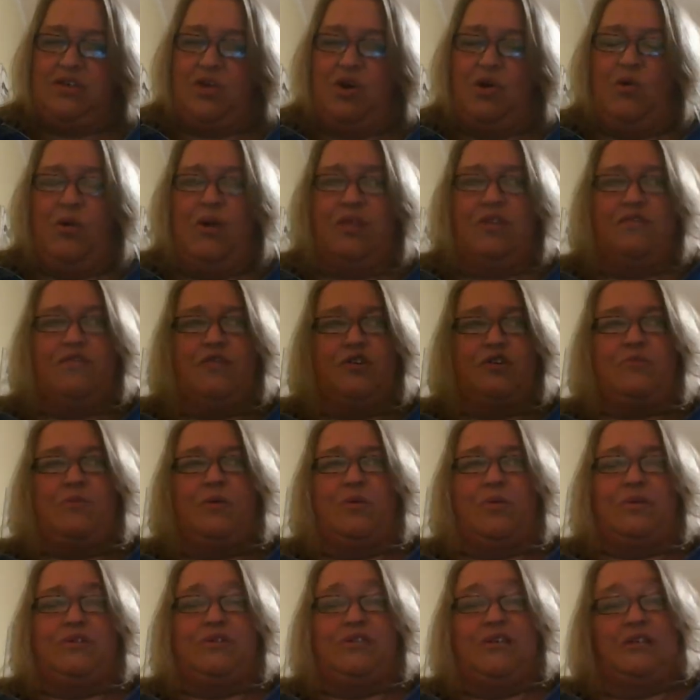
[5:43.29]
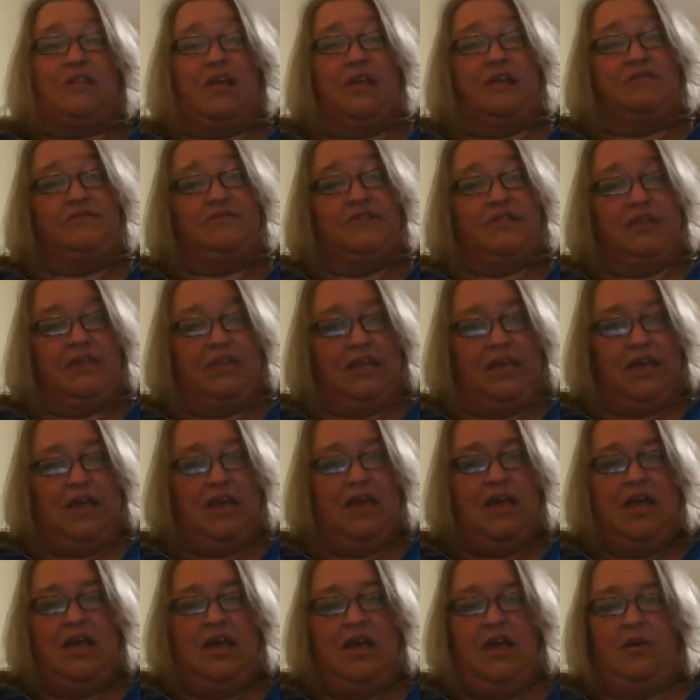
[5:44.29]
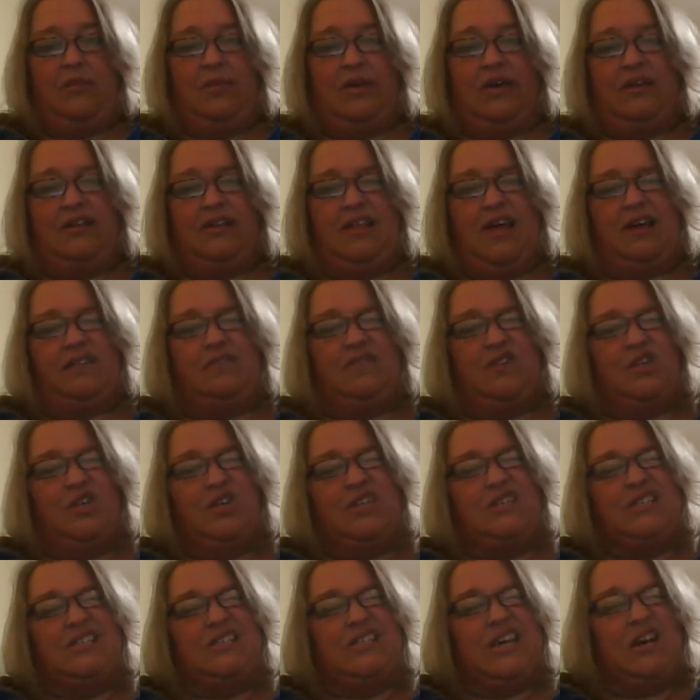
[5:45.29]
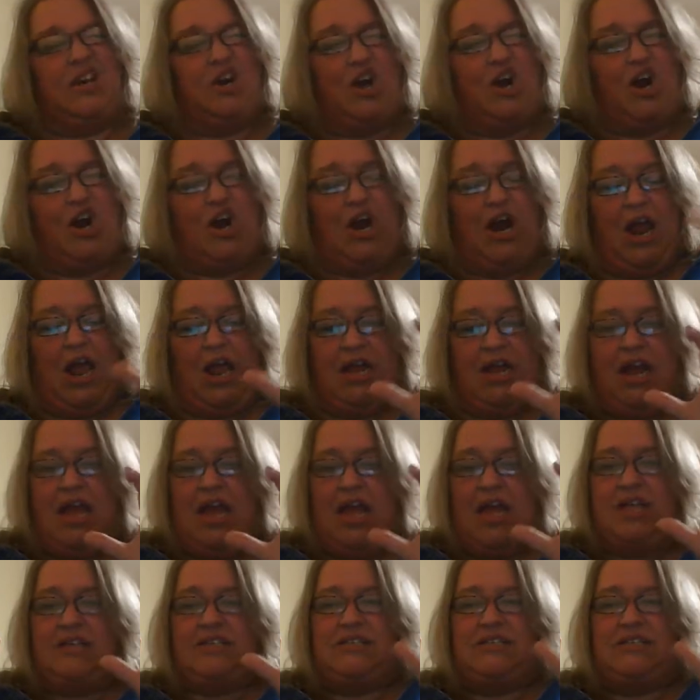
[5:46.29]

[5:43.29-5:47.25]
So in the first book, we see a lot of Lily and we get a lot of the looks inside her head.